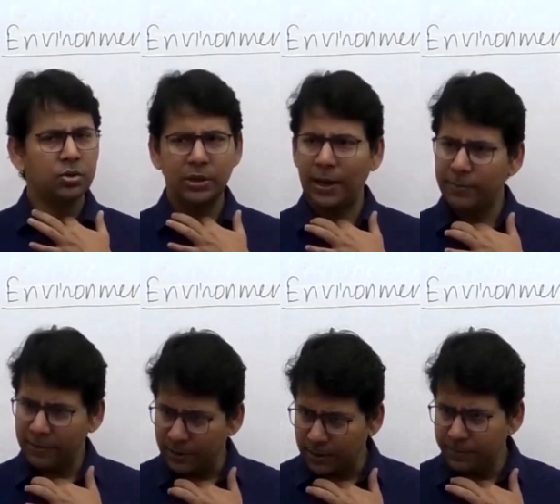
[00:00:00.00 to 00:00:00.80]
So they have
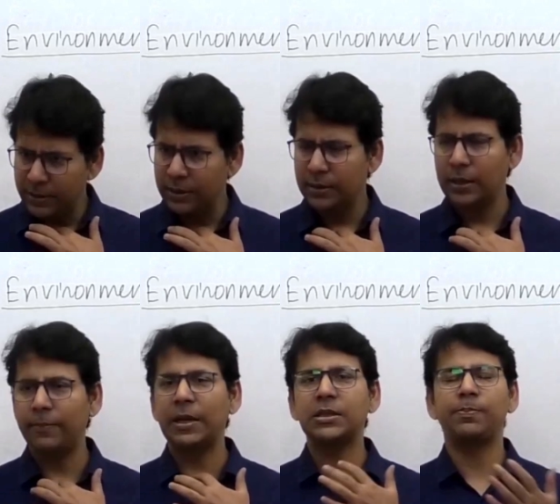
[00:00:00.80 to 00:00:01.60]
developed,
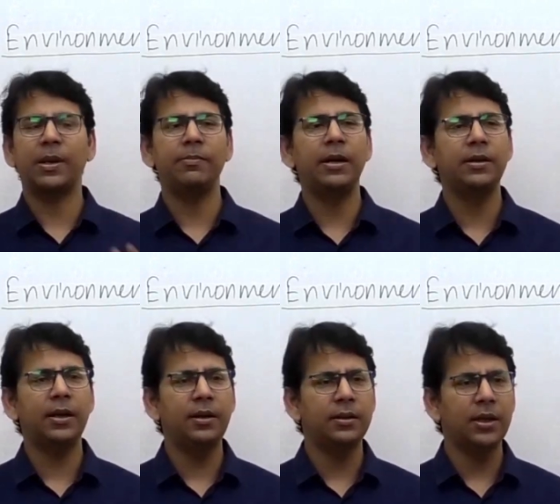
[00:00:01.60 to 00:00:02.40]
they have
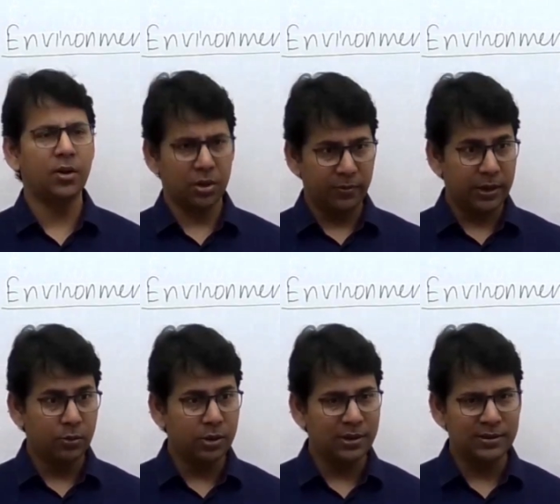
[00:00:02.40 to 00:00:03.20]
experimented, they got a
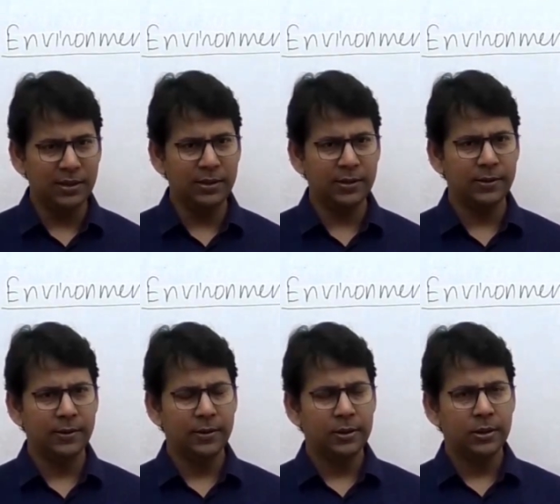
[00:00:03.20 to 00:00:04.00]
very good result,
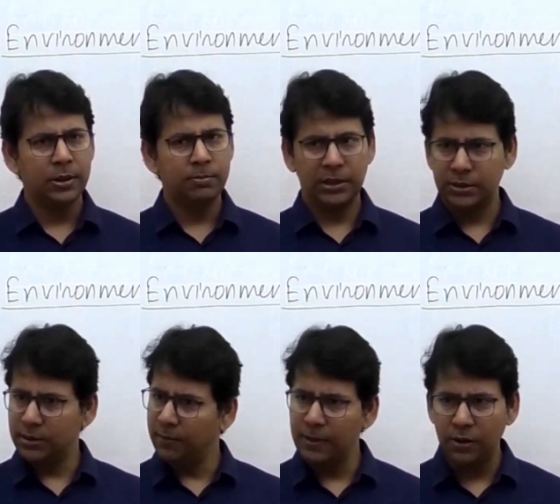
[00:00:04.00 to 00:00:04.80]
but
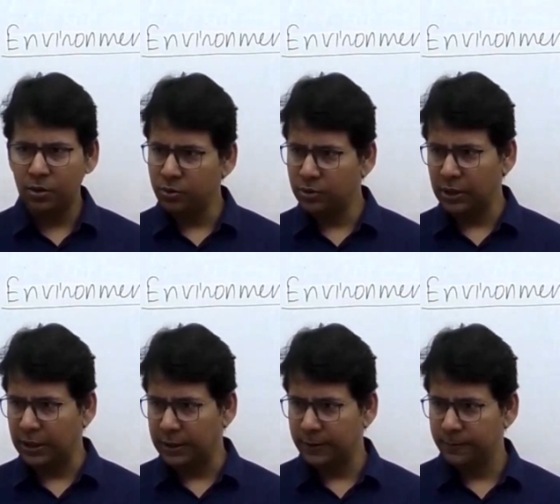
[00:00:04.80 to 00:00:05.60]
still we are not
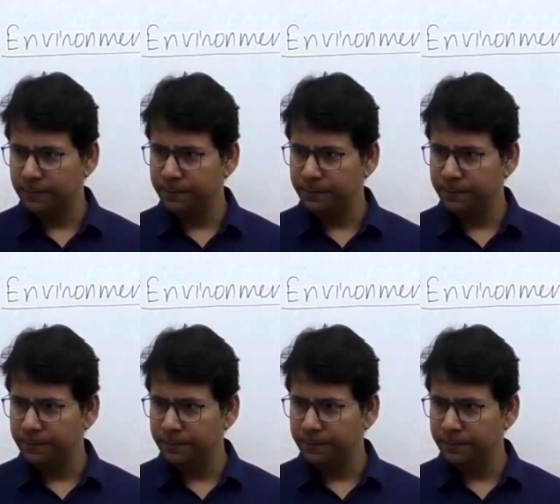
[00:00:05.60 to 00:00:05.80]
using it,